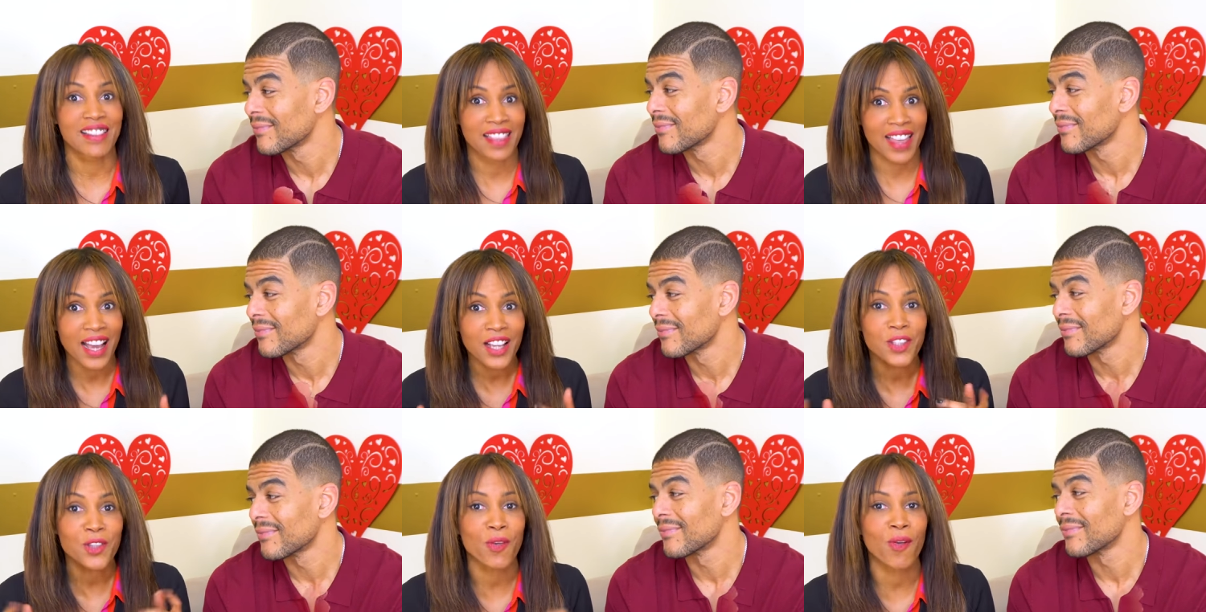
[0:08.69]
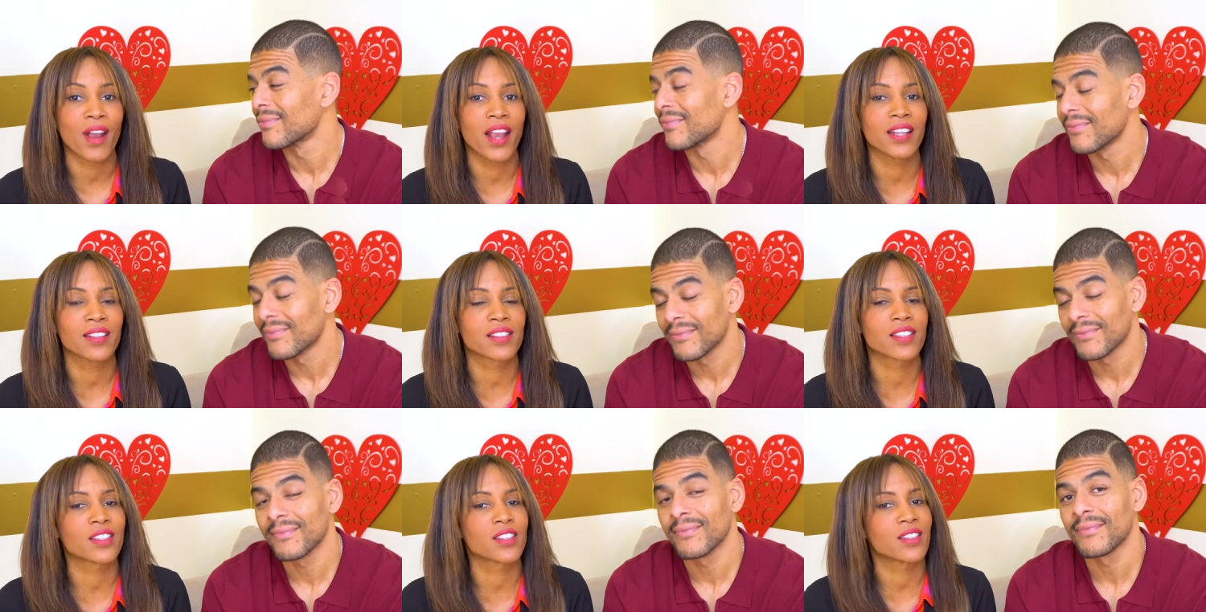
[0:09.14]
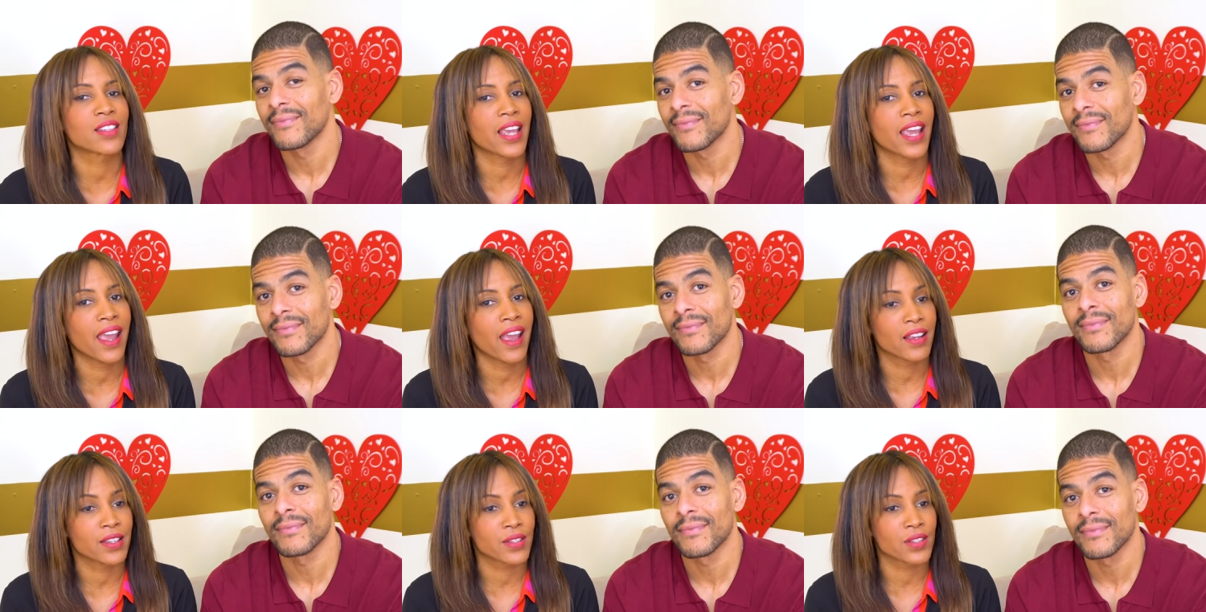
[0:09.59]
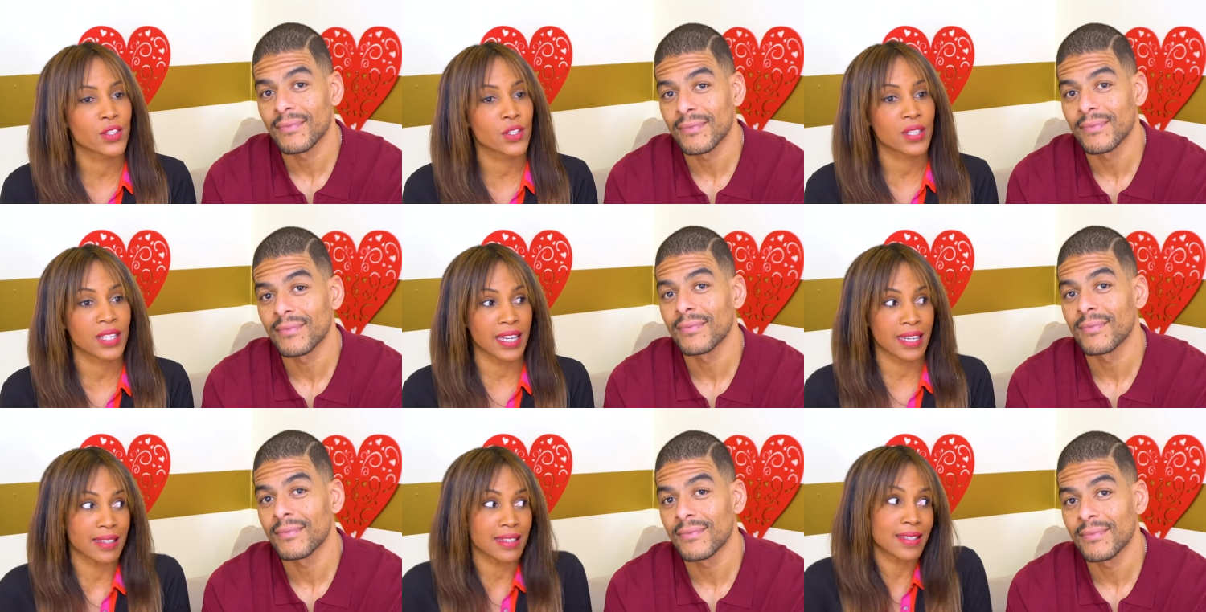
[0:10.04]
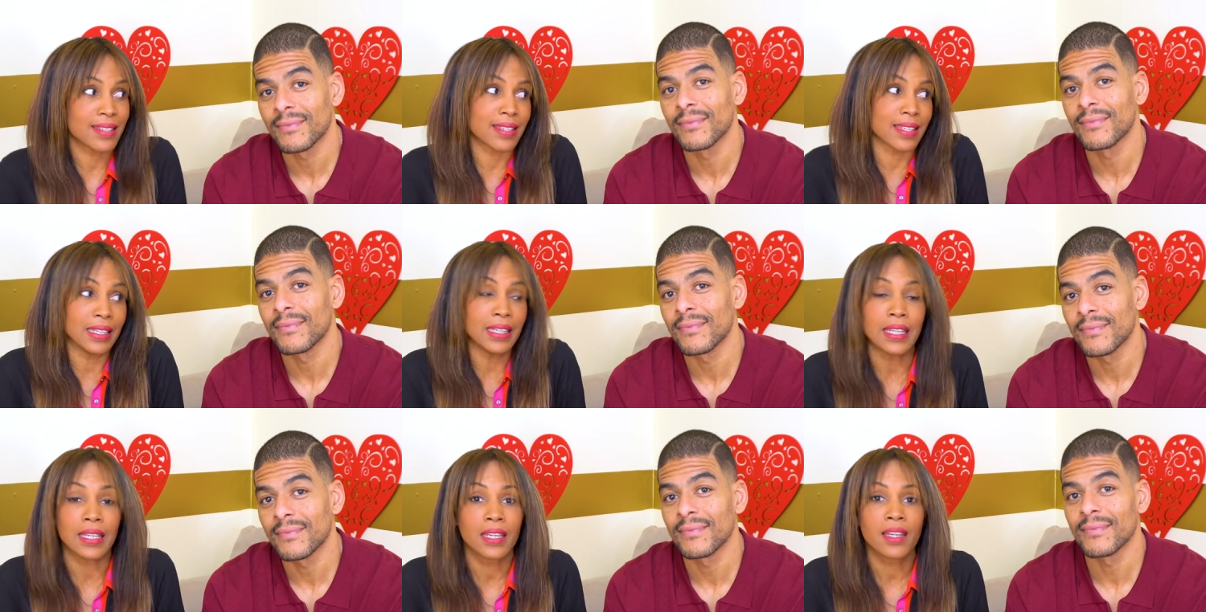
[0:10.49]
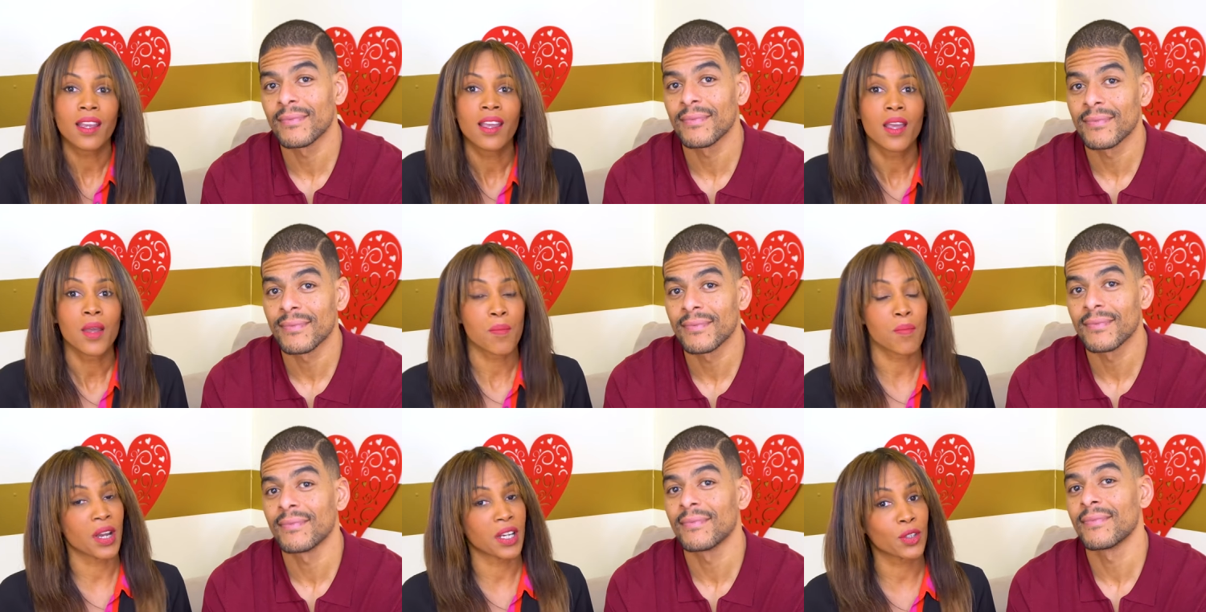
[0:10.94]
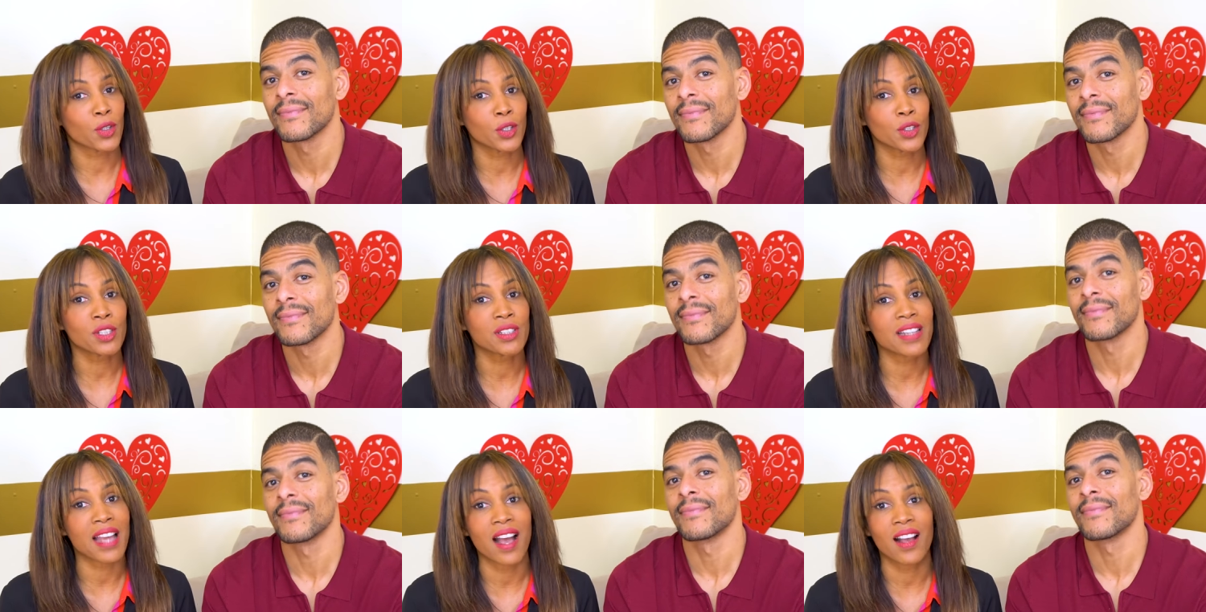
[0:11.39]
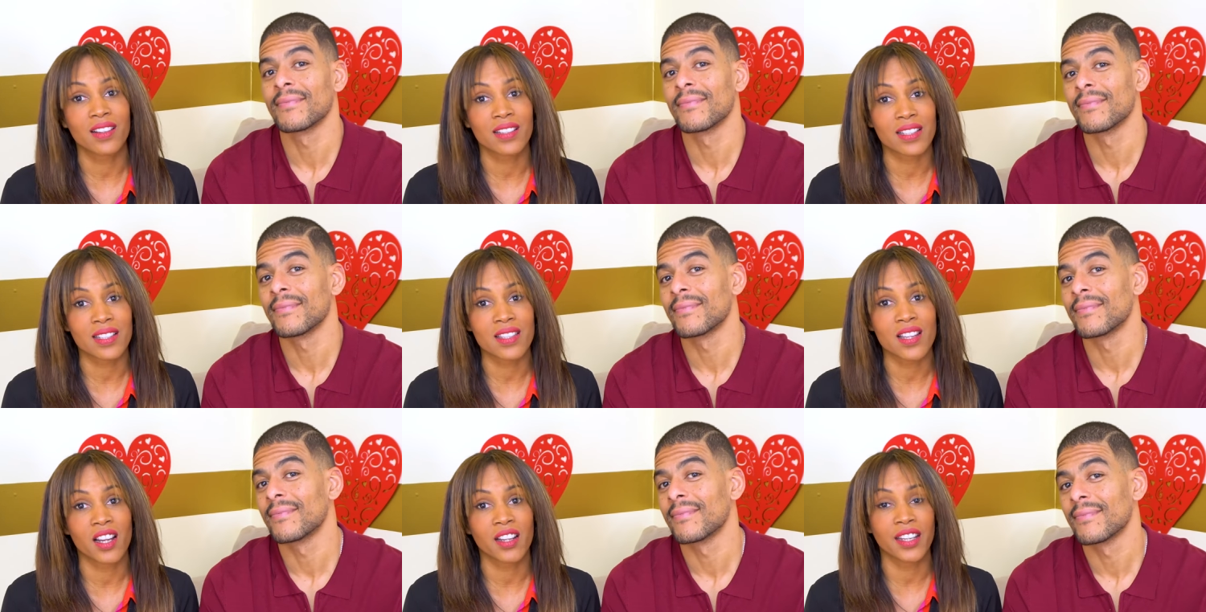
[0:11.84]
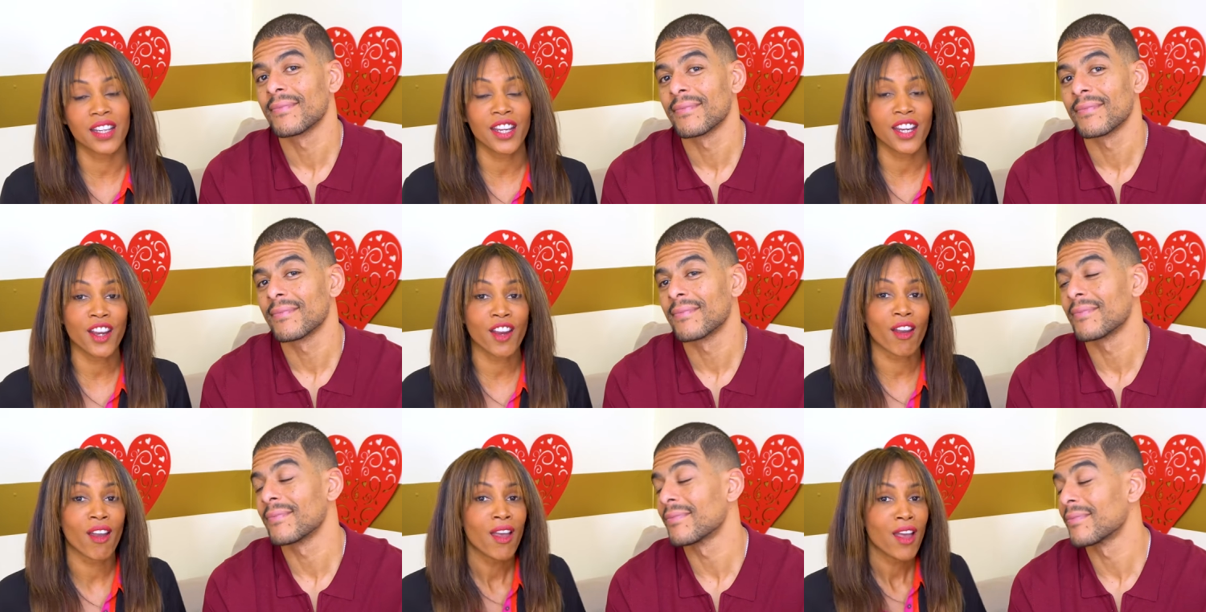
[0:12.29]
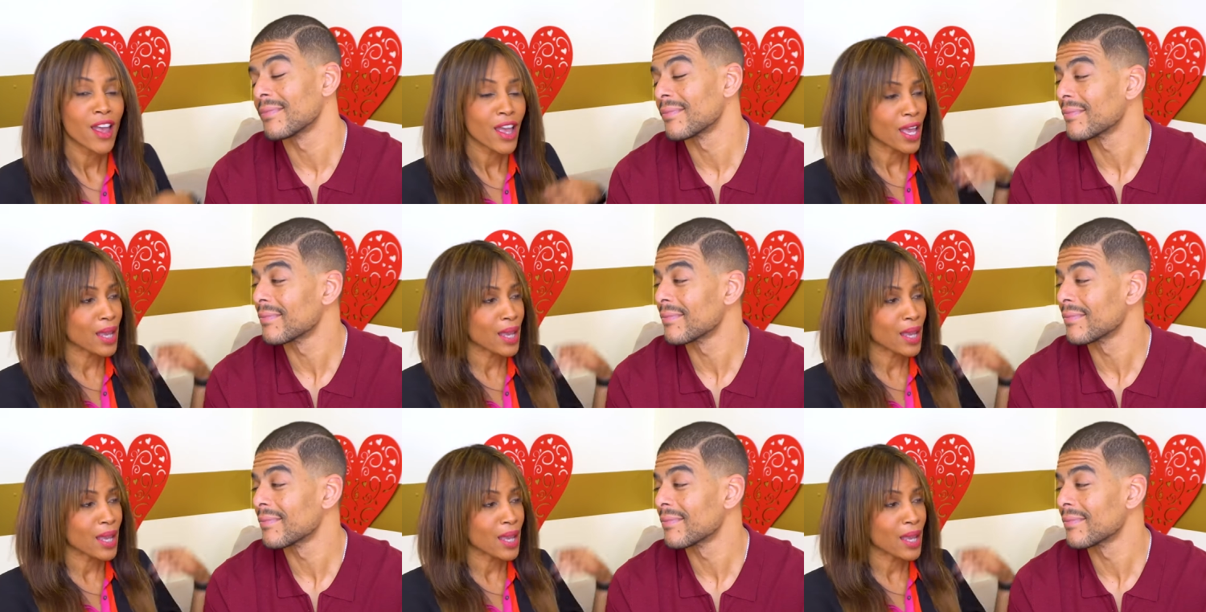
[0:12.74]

Speaker 1: That's right, today as you can see, my daughter Nile is not here.